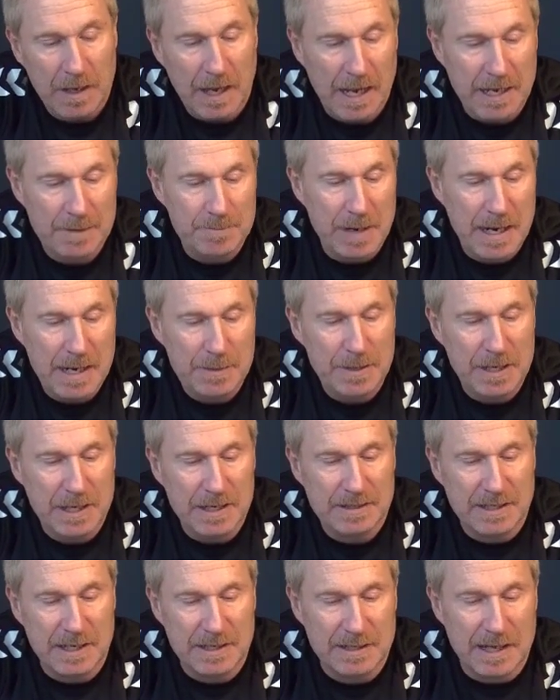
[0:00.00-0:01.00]
and maybe he
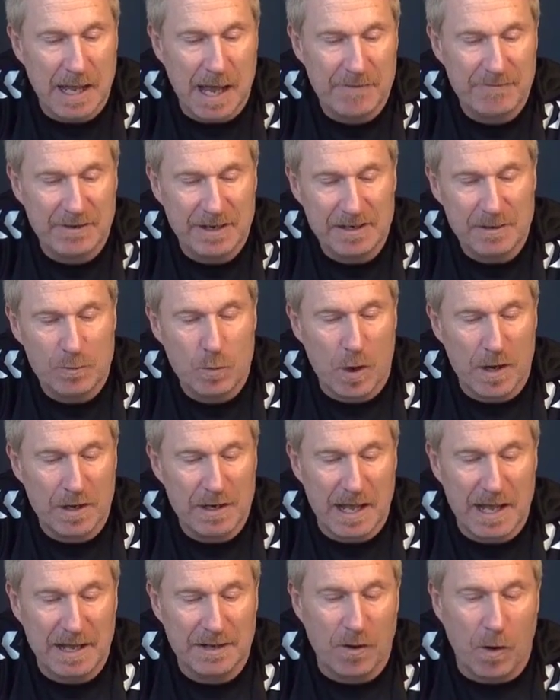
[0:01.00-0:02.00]
didn't have anyone
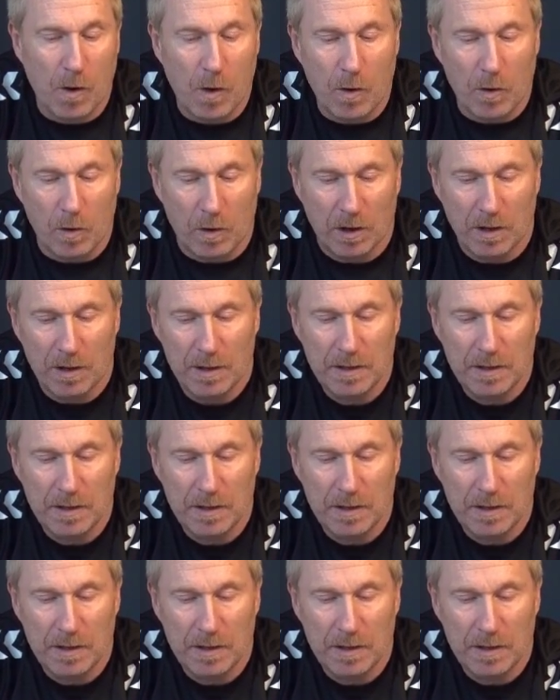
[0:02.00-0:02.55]
at all.